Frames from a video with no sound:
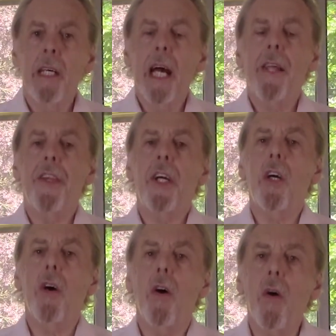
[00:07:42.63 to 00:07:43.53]
At the
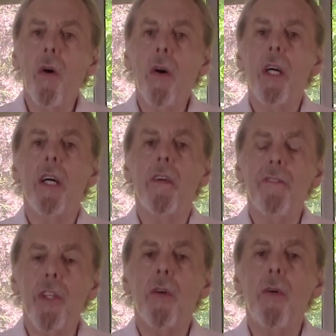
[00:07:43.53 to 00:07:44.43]
core of
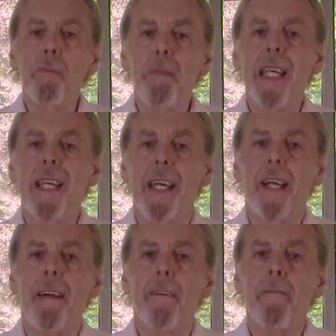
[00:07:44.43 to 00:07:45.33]
your being,
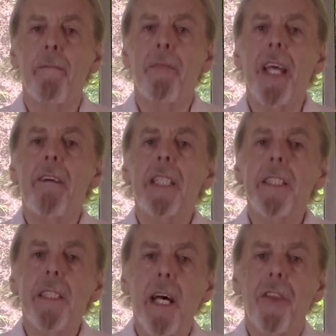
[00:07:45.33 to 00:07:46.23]
there is
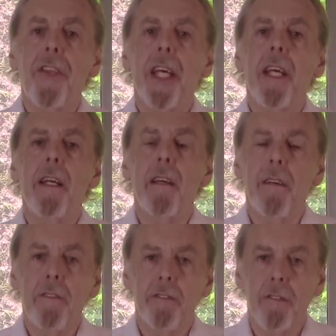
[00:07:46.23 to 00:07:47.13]
nothing
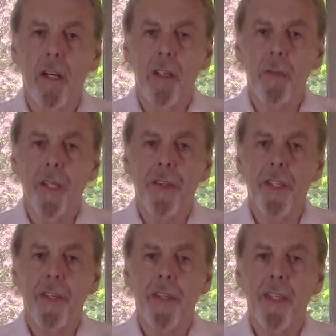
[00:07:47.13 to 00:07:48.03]
wrong with you.